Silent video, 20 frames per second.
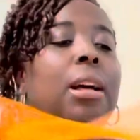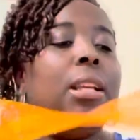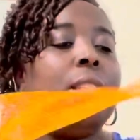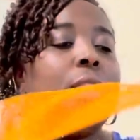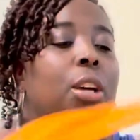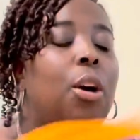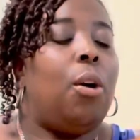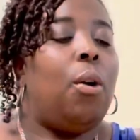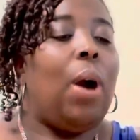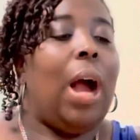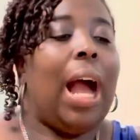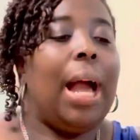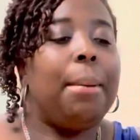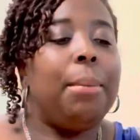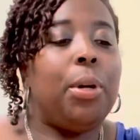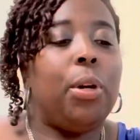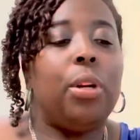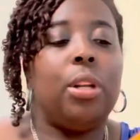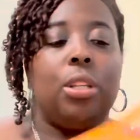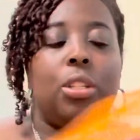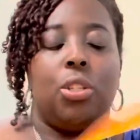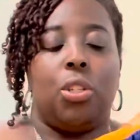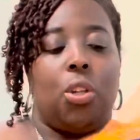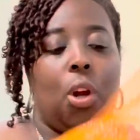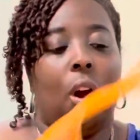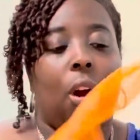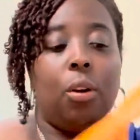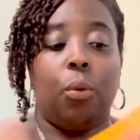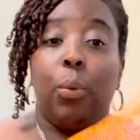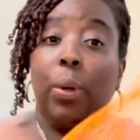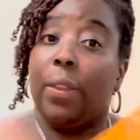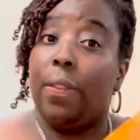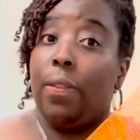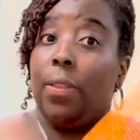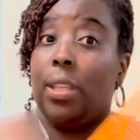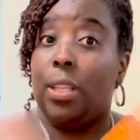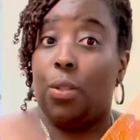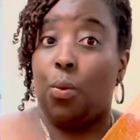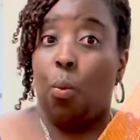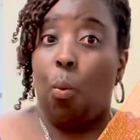So I'm gonna start with
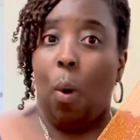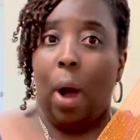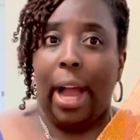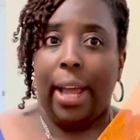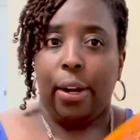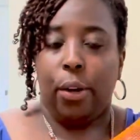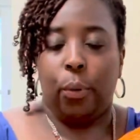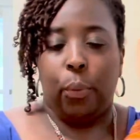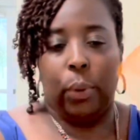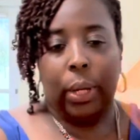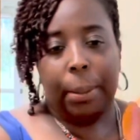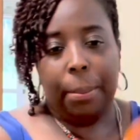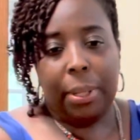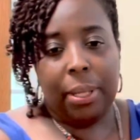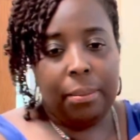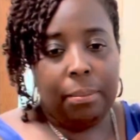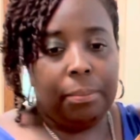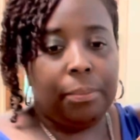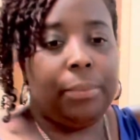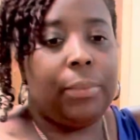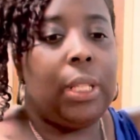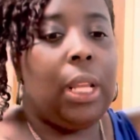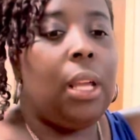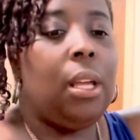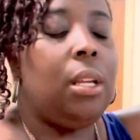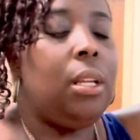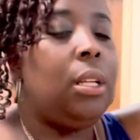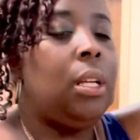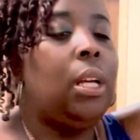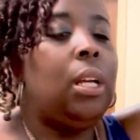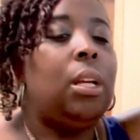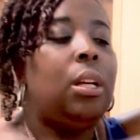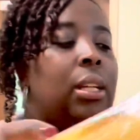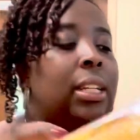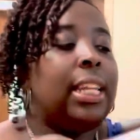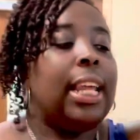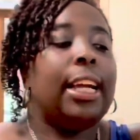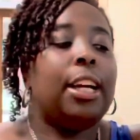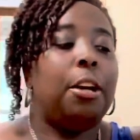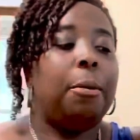this wider ribbon,
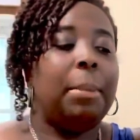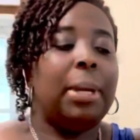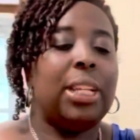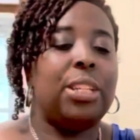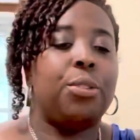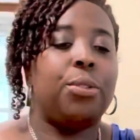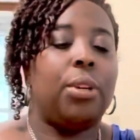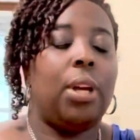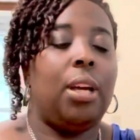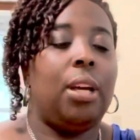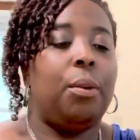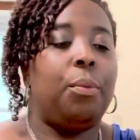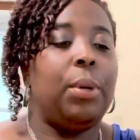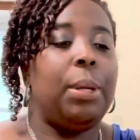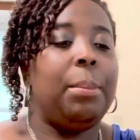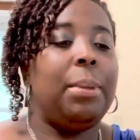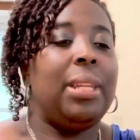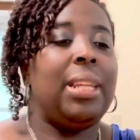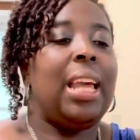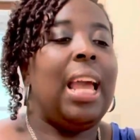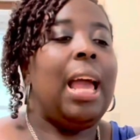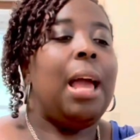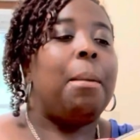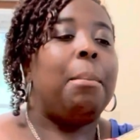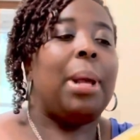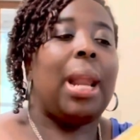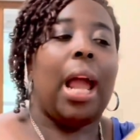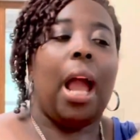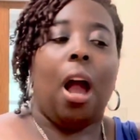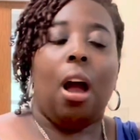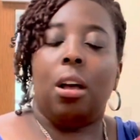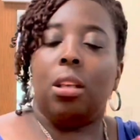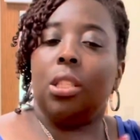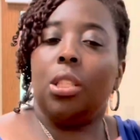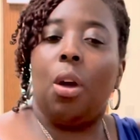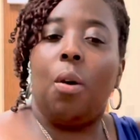Deco Mesh ribbon, but I also